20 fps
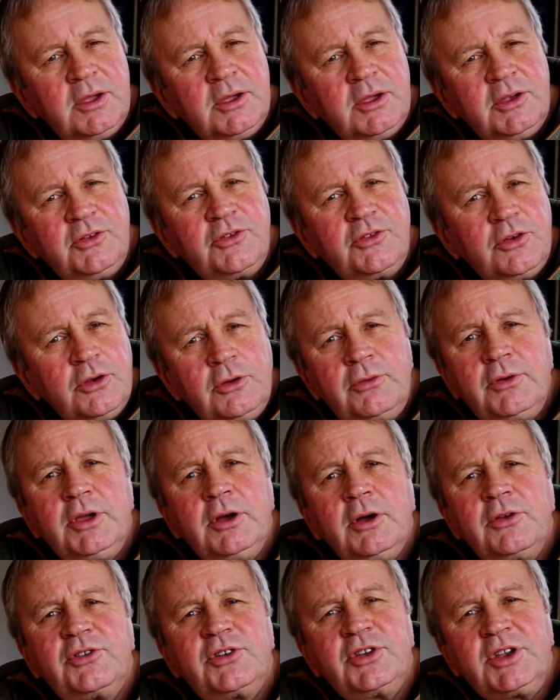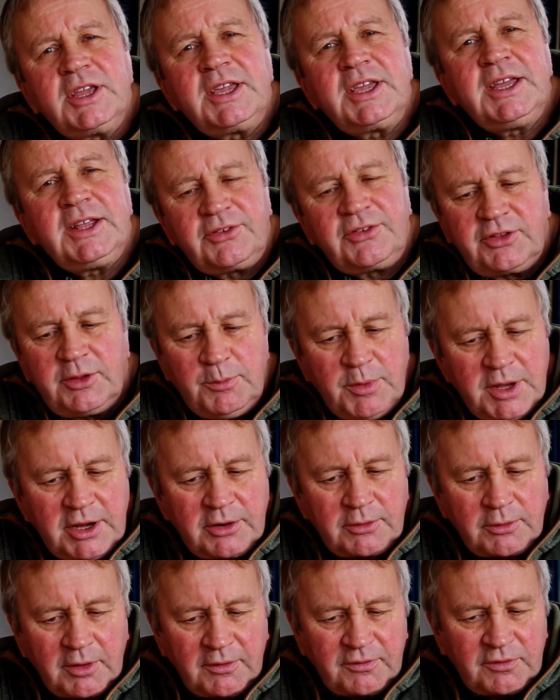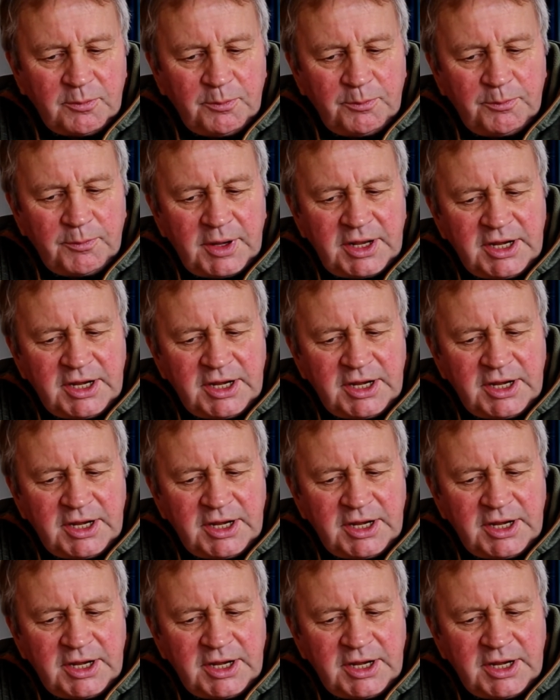His curiosity gets the better of him,